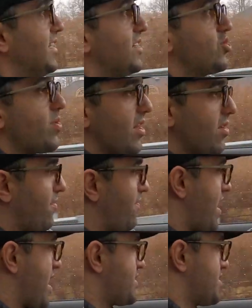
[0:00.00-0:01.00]
Let's try a little
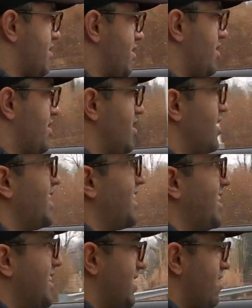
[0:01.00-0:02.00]
faster.
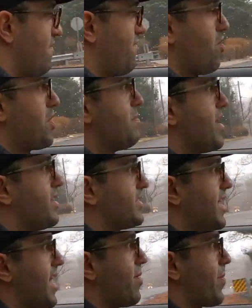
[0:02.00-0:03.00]
40
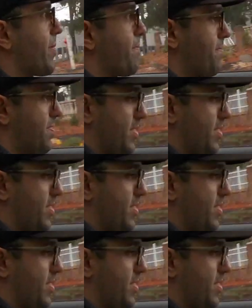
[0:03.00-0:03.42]
miles an hour.